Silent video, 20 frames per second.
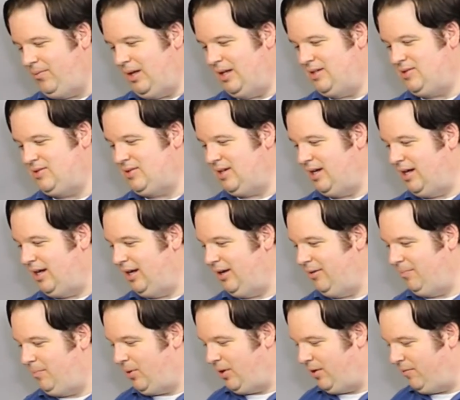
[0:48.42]
it's
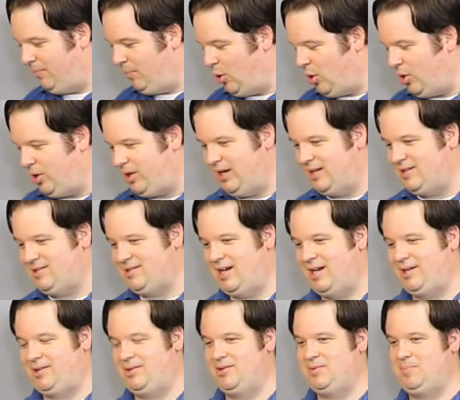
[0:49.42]
part of ParkENT
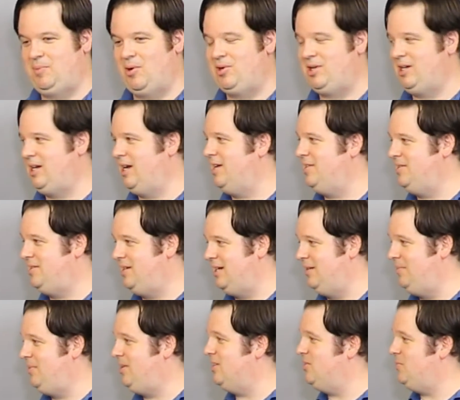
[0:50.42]
Cycles,
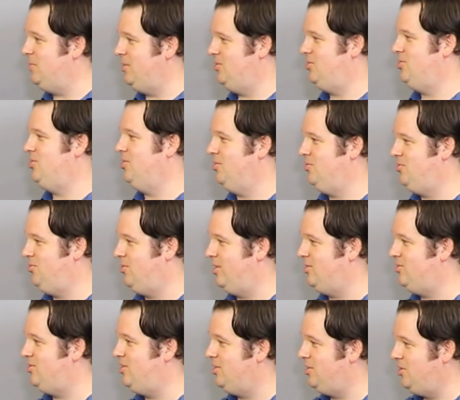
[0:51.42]
ParkENT, because we ensure
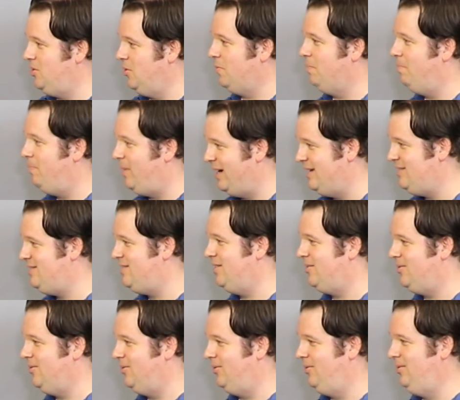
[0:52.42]
trust that your
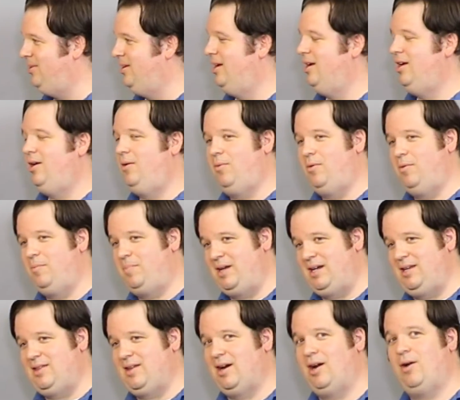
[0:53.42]
bicycle will
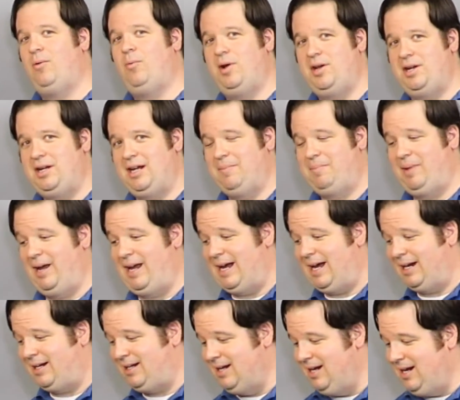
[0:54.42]
be there when you get
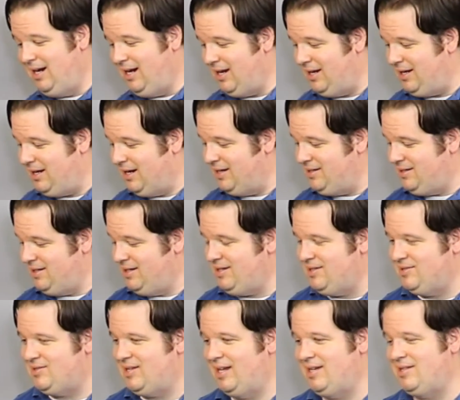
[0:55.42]
back. And the idea
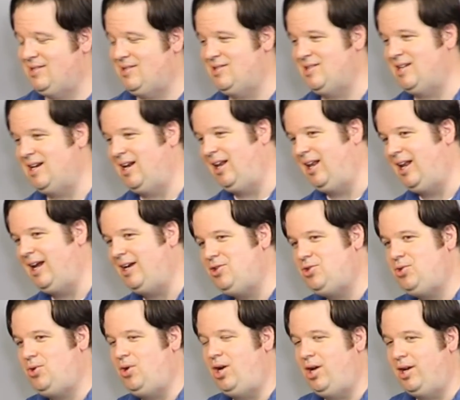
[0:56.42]
is that this is an
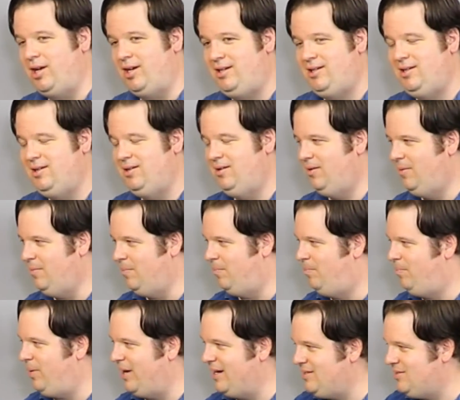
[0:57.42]
electronic
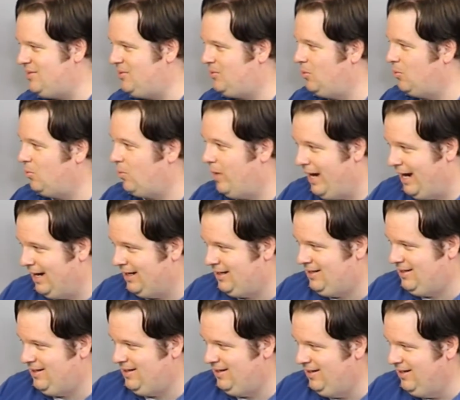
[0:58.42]
bicycle rack.